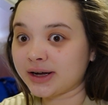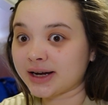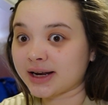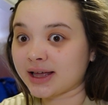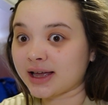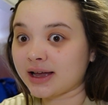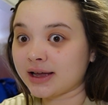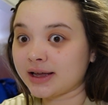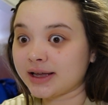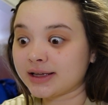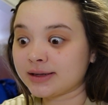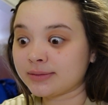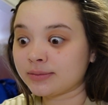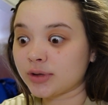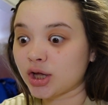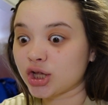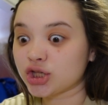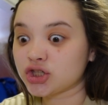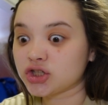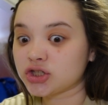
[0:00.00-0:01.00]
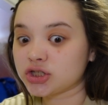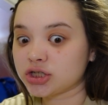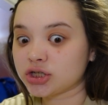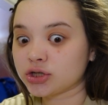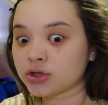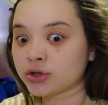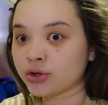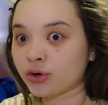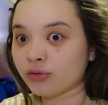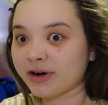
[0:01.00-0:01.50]
and I am
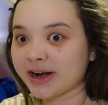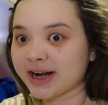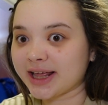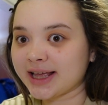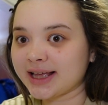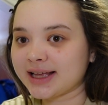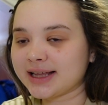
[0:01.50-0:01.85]
still not ready.